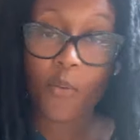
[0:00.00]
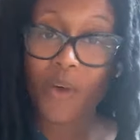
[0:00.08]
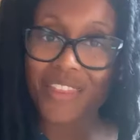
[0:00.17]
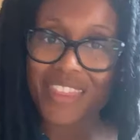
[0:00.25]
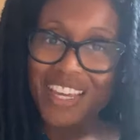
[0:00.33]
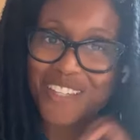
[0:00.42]

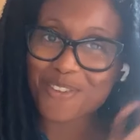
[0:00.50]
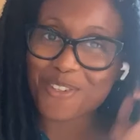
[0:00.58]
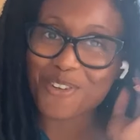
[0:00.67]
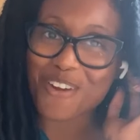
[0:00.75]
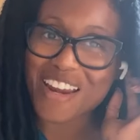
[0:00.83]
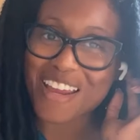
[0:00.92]
Well, thanks for
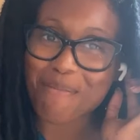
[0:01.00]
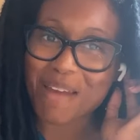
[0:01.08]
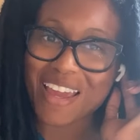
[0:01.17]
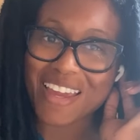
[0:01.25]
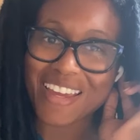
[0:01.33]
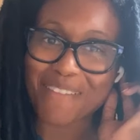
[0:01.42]
joining
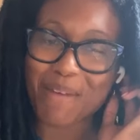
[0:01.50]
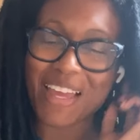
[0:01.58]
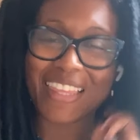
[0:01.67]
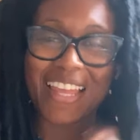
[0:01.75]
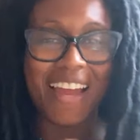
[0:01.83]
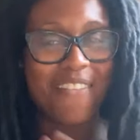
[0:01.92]
my,
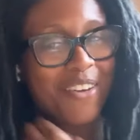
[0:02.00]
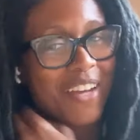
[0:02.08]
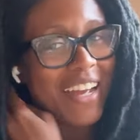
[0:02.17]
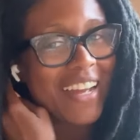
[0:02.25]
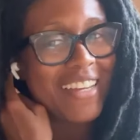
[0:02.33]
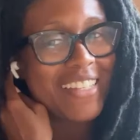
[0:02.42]
my live, you
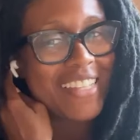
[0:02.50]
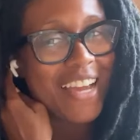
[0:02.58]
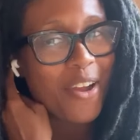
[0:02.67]
guys.